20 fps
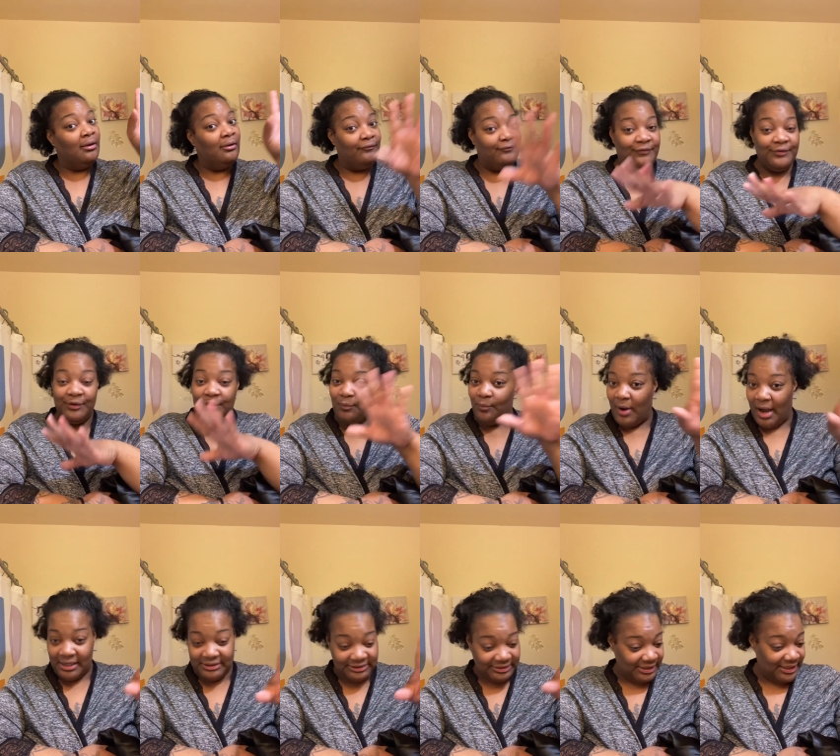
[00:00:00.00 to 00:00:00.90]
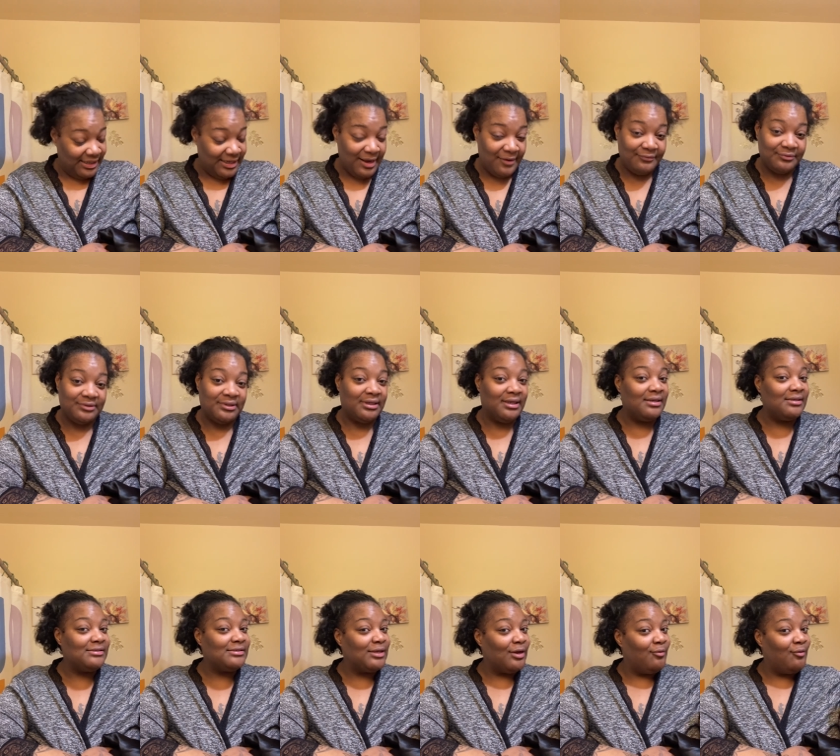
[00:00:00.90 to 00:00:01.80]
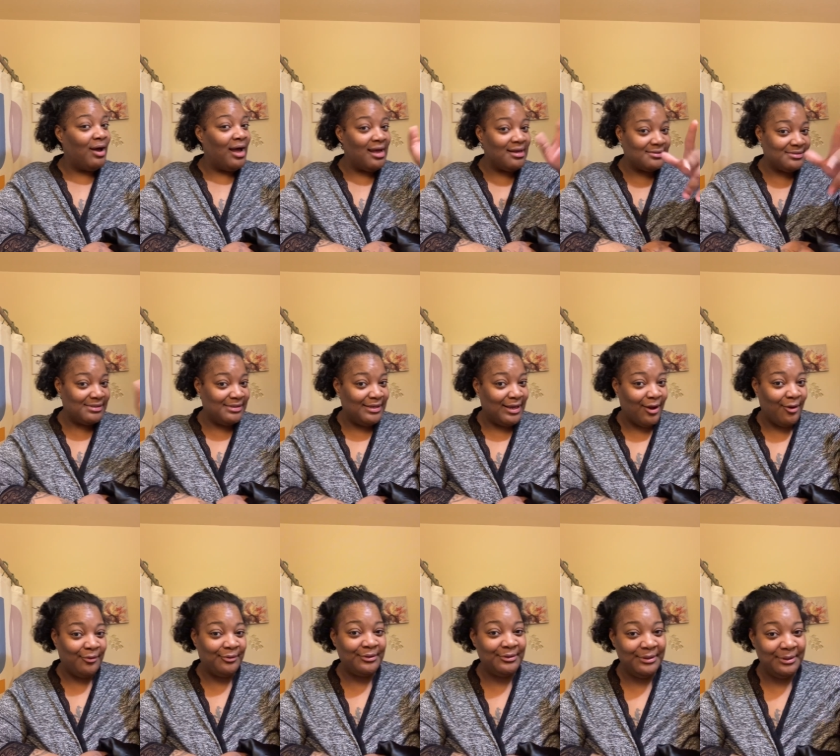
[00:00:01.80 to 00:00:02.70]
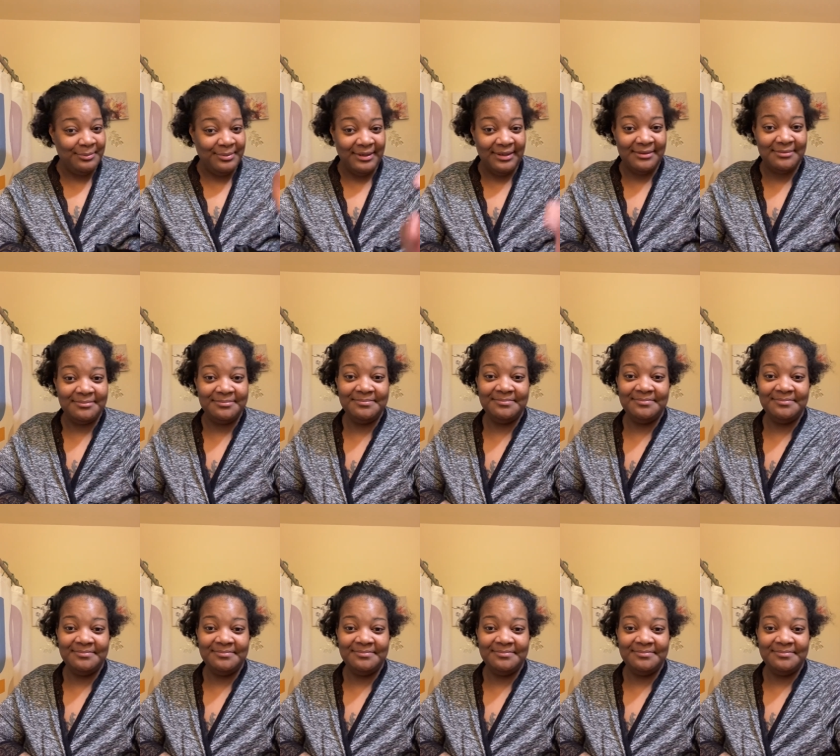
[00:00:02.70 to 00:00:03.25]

finna wash it and everything. So I'll see y'all in a little bit.